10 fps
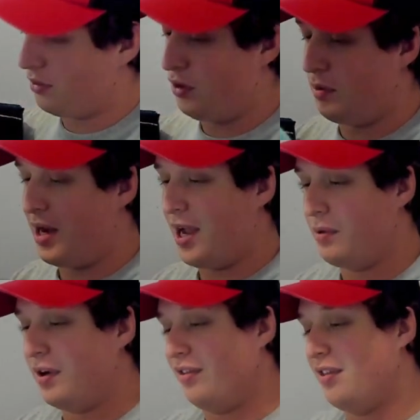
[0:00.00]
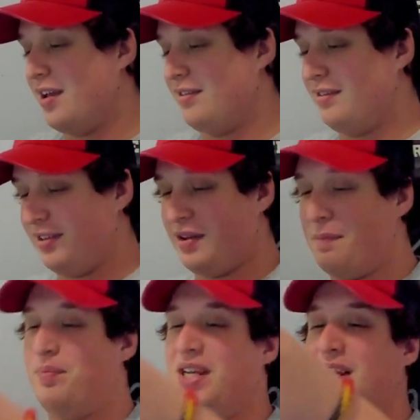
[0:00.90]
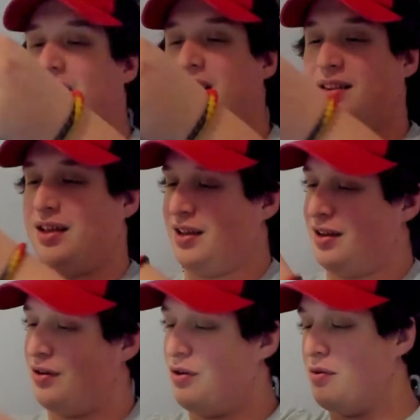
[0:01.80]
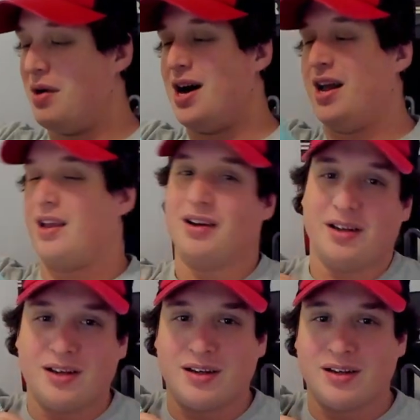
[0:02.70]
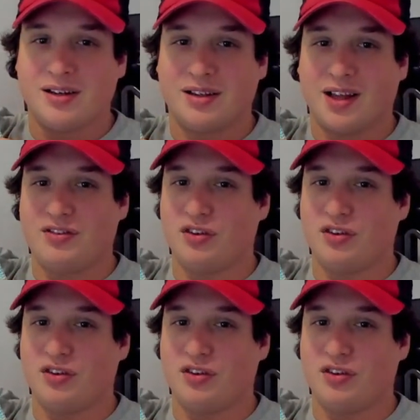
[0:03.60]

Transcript: oh my, what is this? Is this a beanie? Oh my, let's